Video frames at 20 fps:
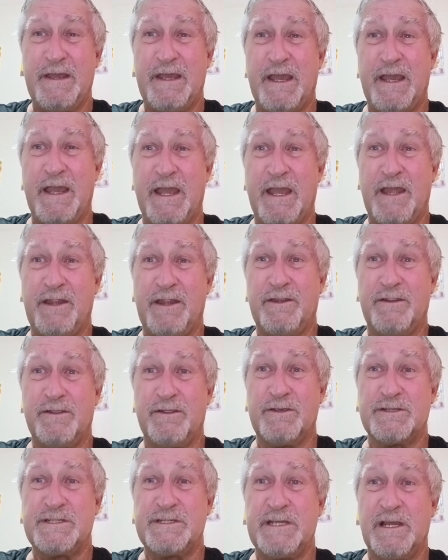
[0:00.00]
and
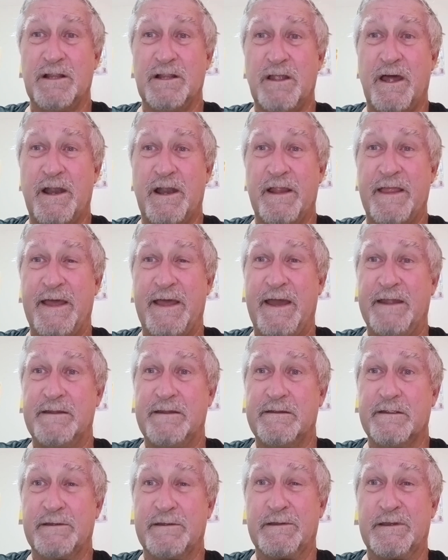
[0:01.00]
you see a lot of that
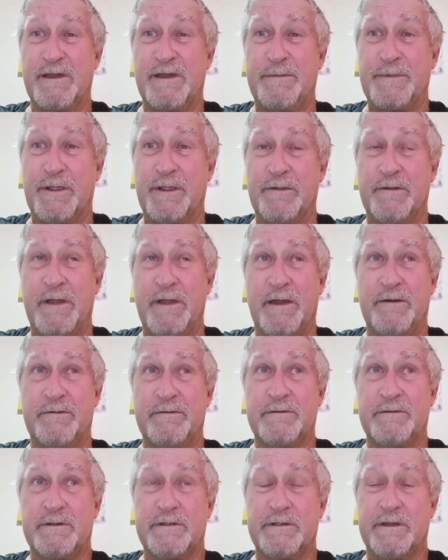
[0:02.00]
coming
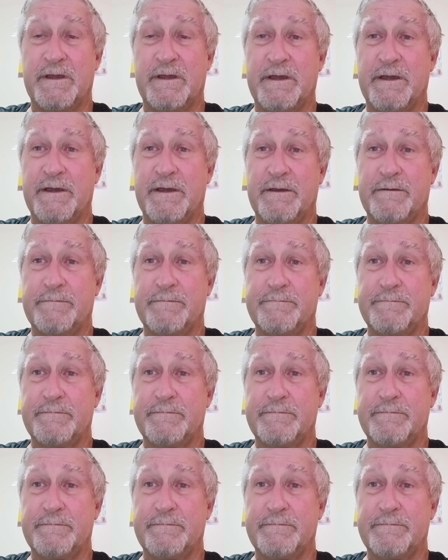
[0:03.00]
around. Um,